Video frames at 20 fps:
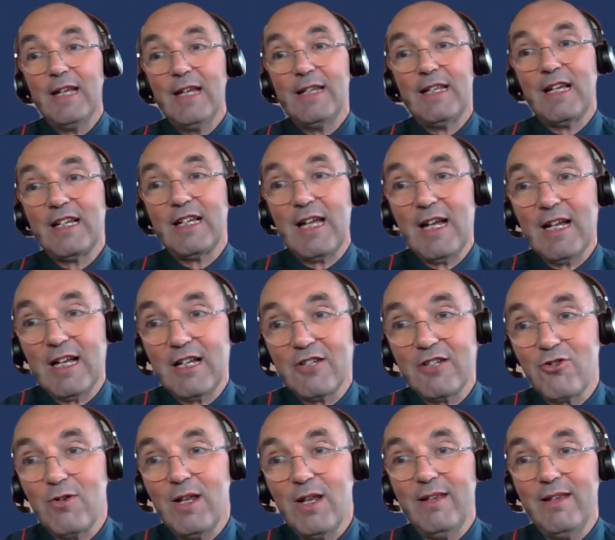and I,
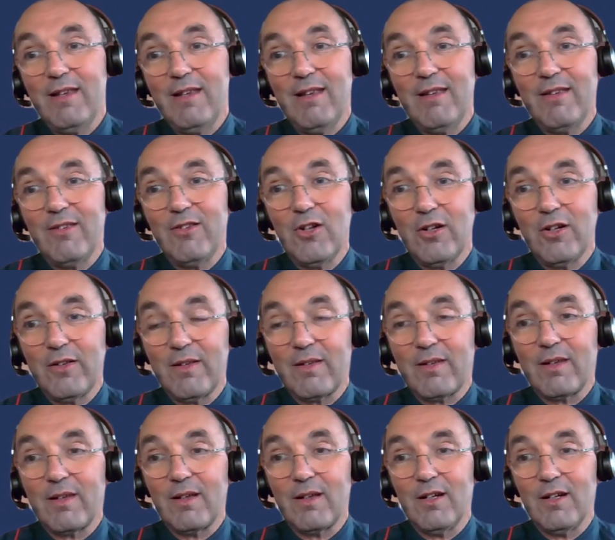actually it is not
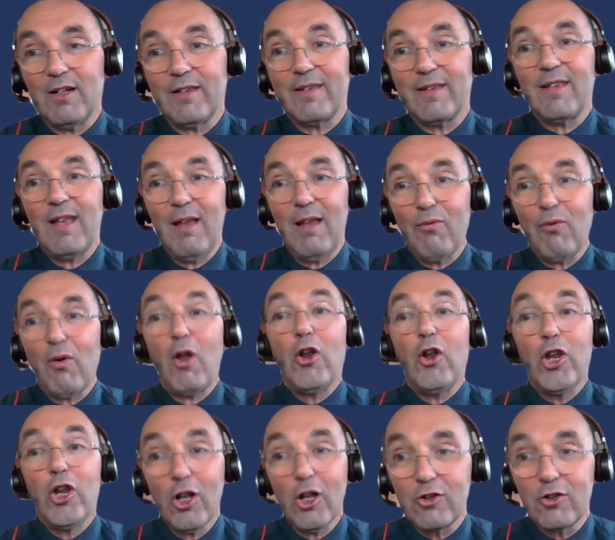uh, safe
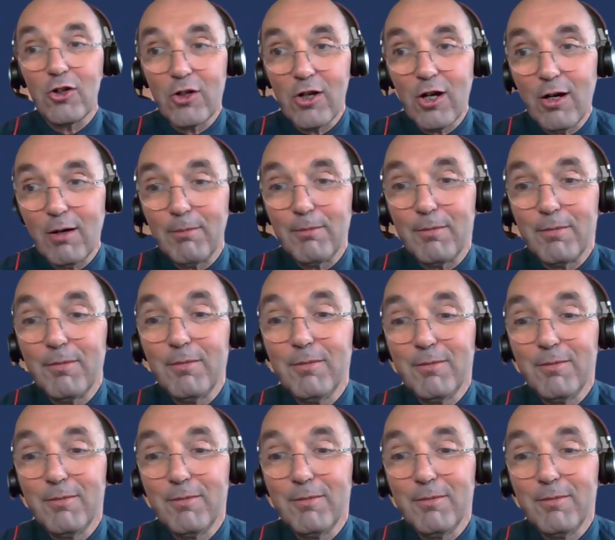not to come